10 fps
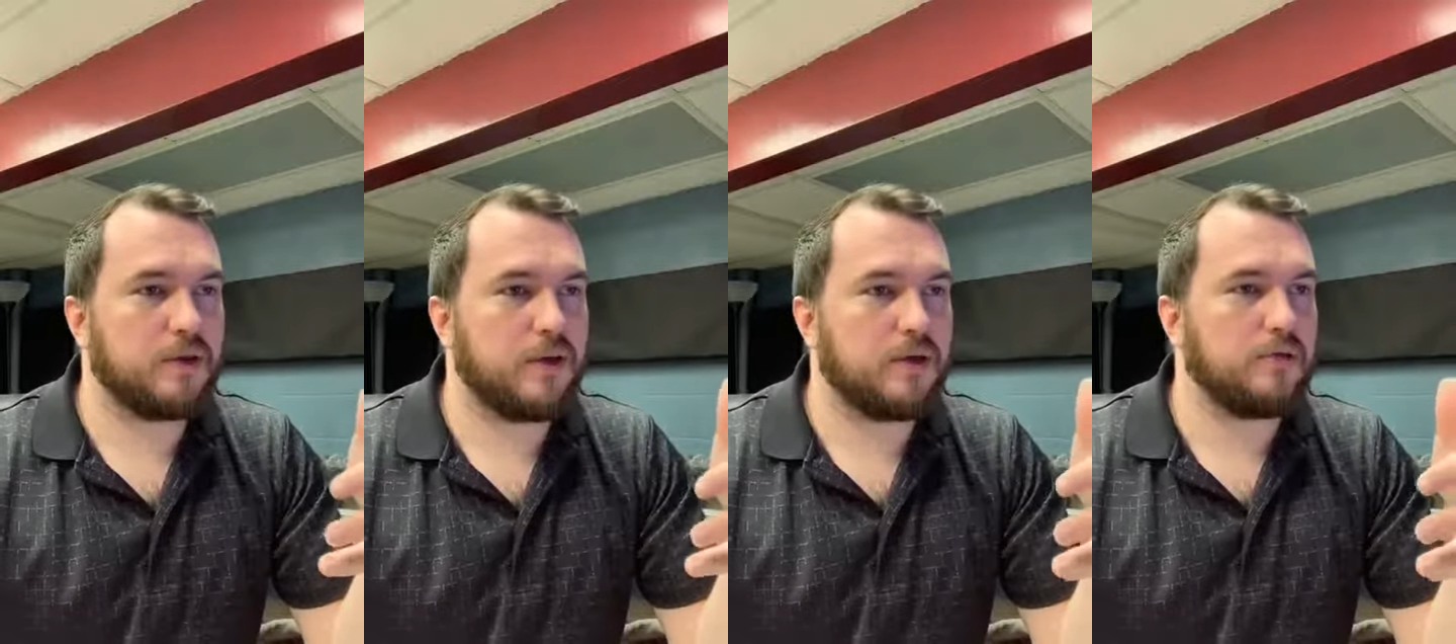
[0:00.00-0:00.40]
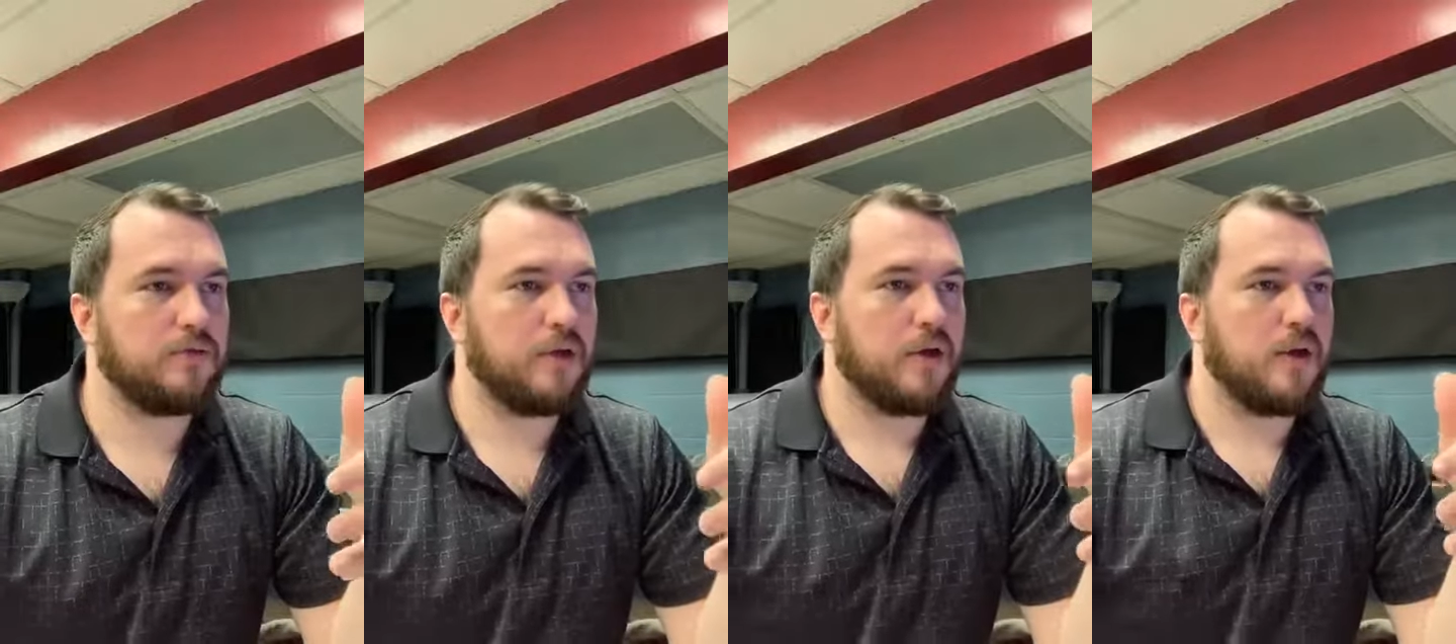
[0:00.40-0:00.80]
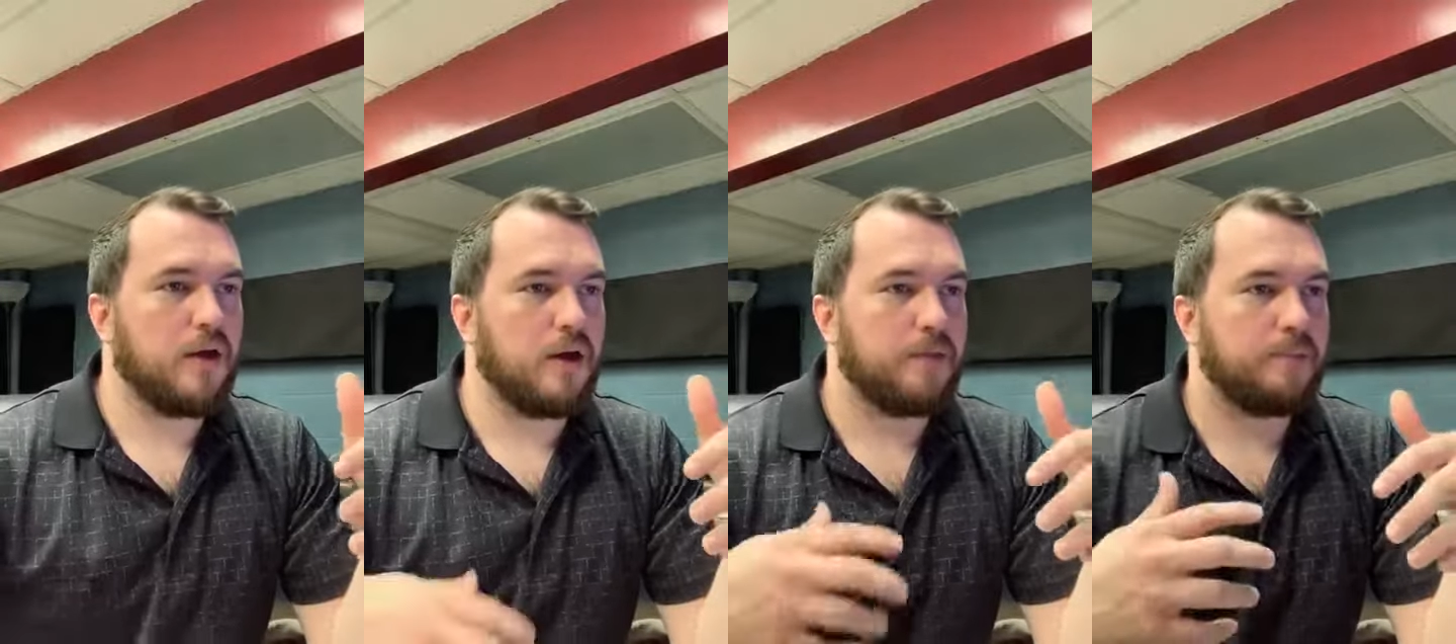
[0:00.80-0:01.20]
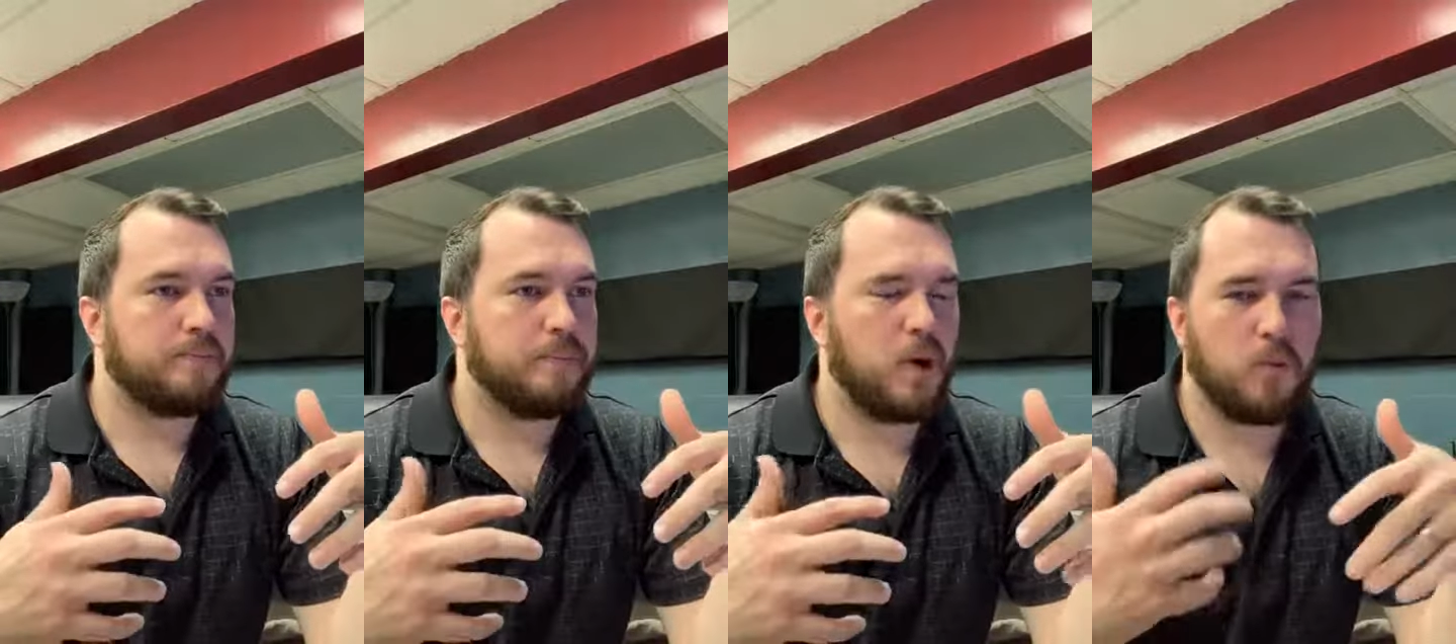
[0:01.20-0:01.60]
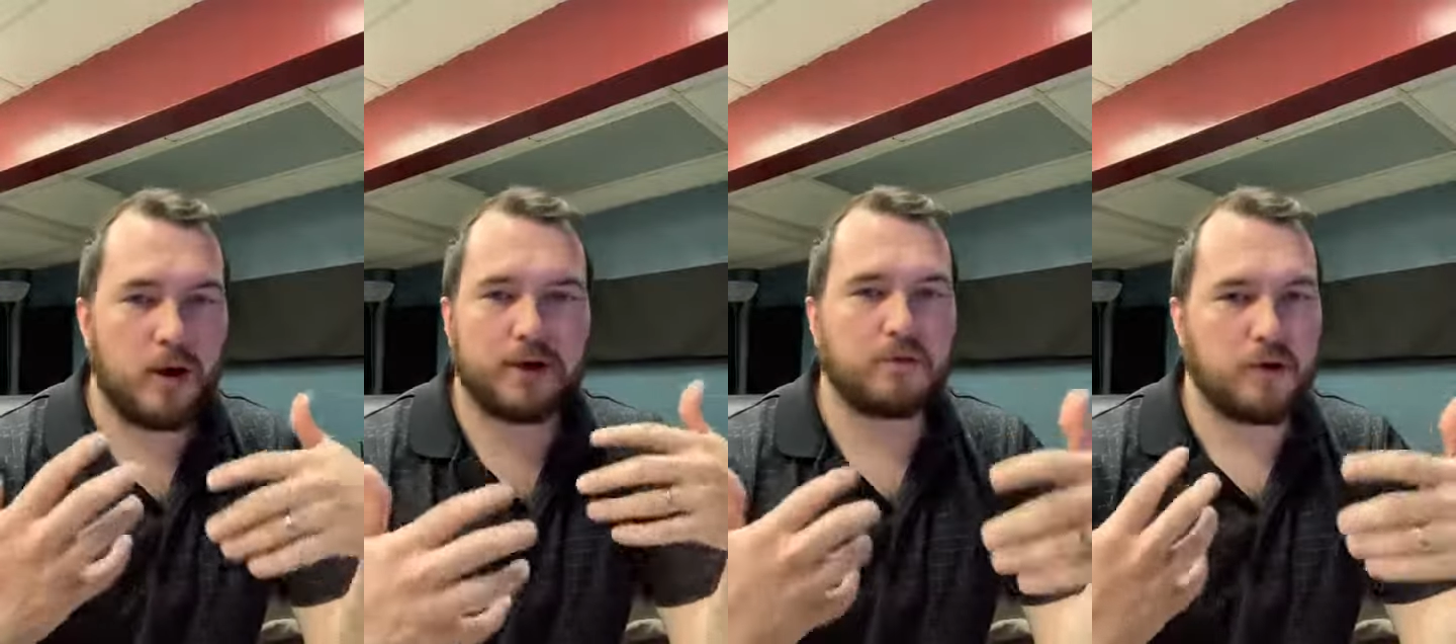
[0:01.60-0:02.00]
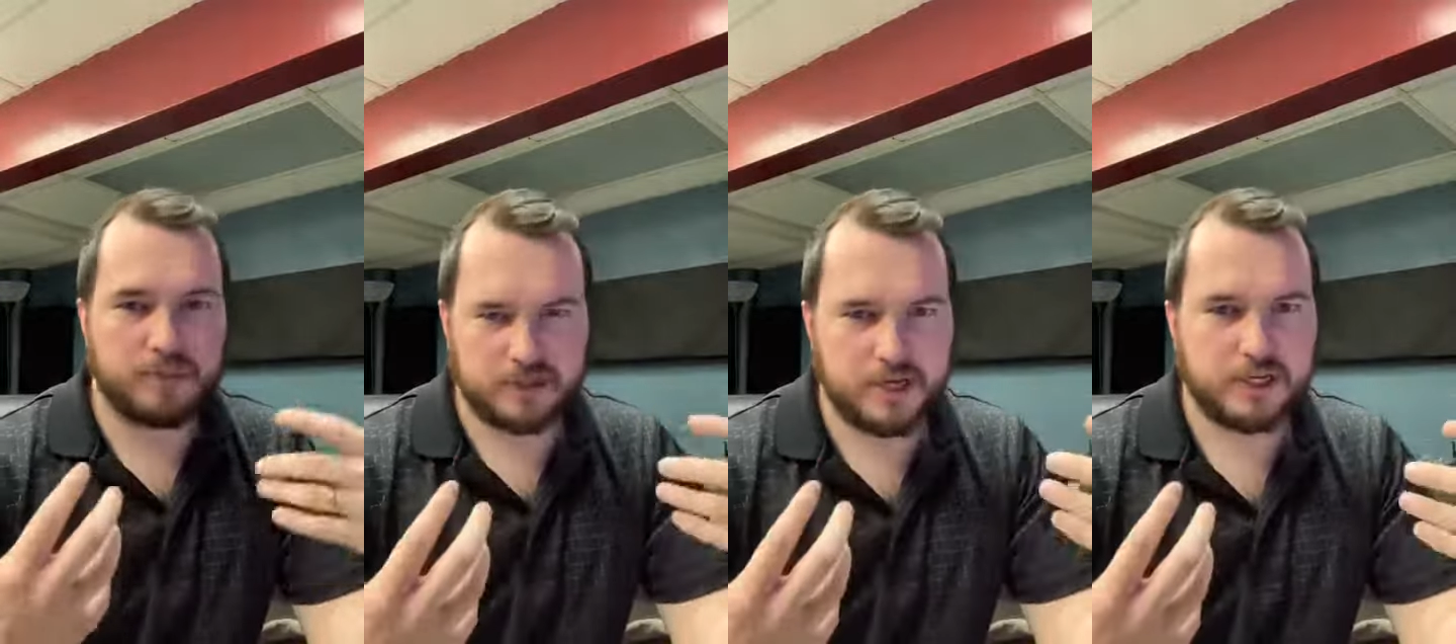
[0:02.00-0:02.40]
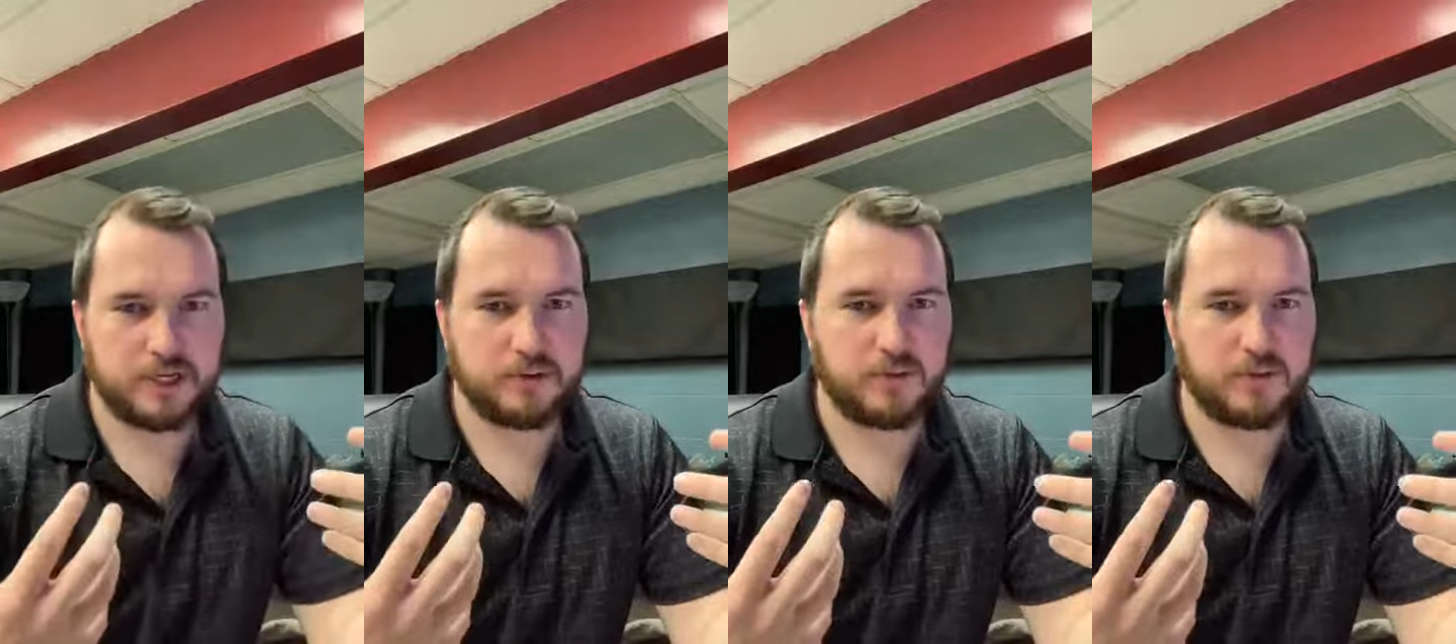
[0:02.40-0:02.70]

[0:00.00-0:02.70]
of poetic repetition,